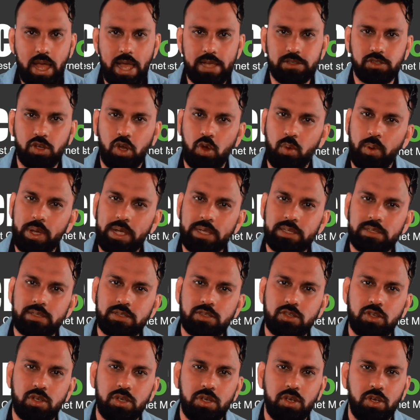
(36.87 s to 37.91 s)
As
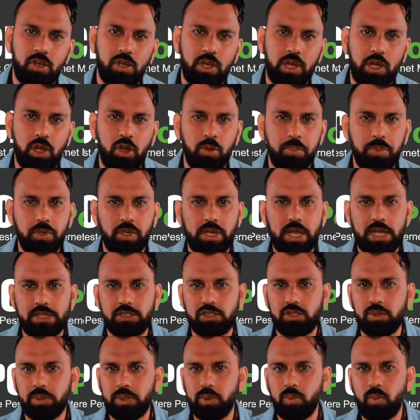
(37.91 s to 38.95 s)
always, I hope you
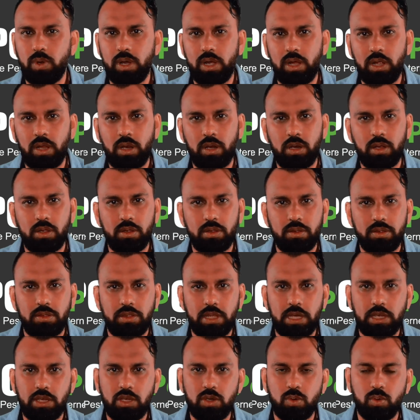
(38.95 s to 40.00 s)
guys are doing well.
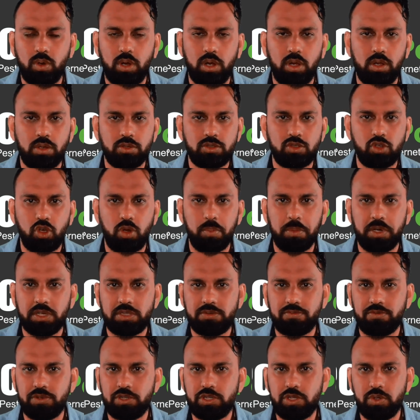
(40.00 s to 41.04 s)
Thank you all so
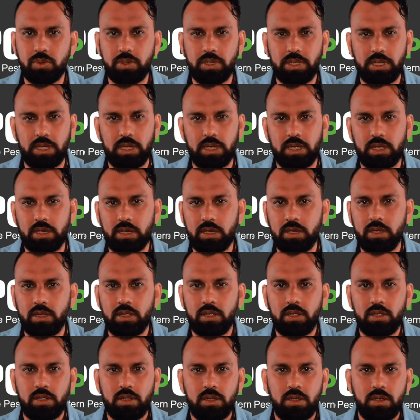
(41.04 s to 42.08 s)
much for tuning
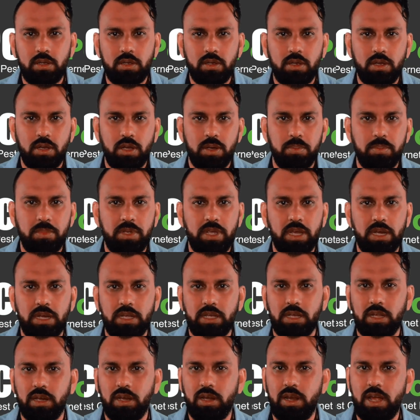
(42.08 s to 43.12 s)
in. I'm
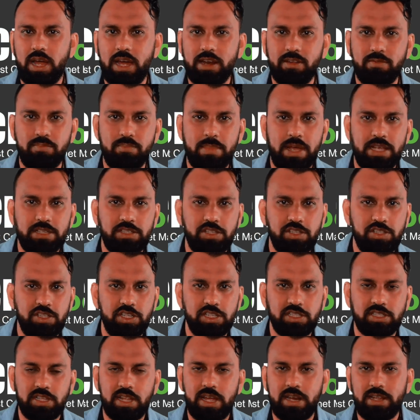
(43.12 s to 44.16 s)
getting a lot of
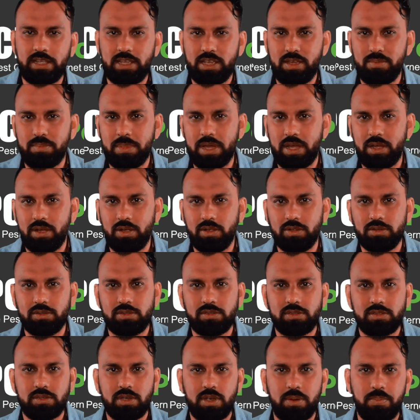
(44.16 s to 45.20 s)
messages, a lot of
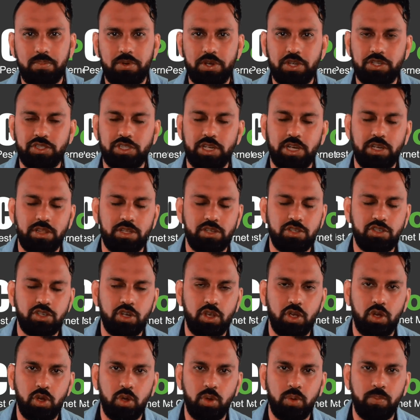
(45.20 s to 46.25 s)
emails, appreciating the
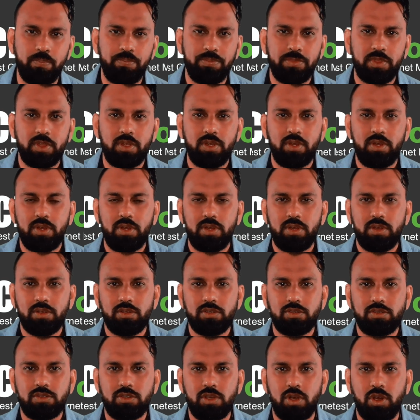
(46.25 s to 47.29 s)
show.
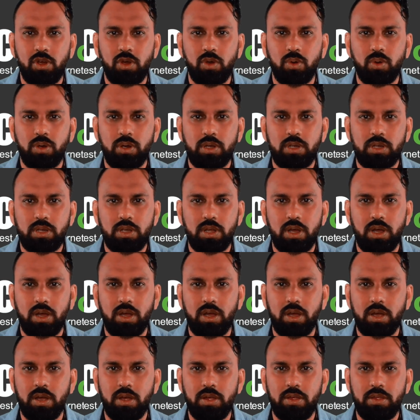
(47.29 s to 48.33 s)
So
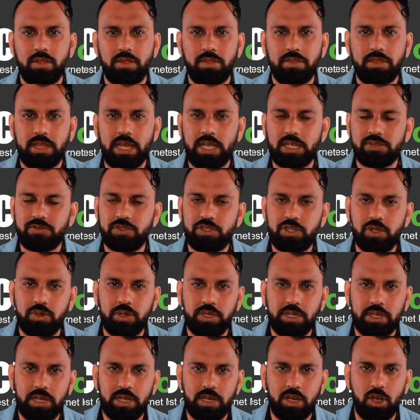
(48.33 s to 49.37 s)
thanks for
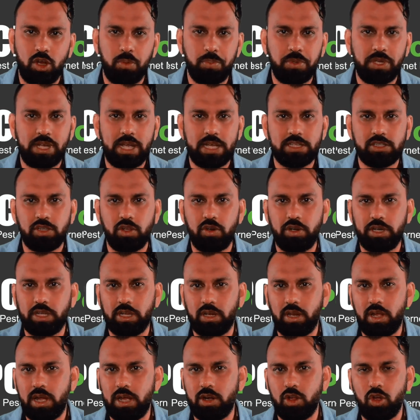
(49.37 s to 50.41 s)
tuning in. I hope you guys are
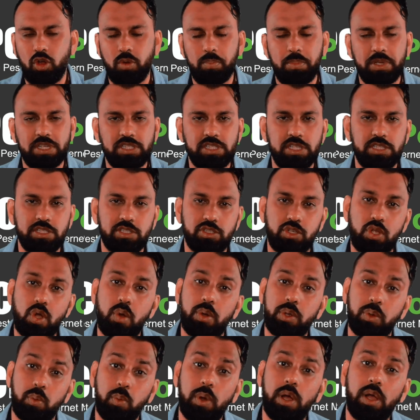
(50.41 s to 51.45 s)
learning a lot. I hope business is
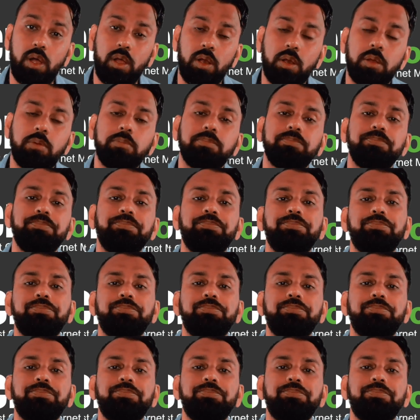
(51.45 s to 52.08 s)
going well.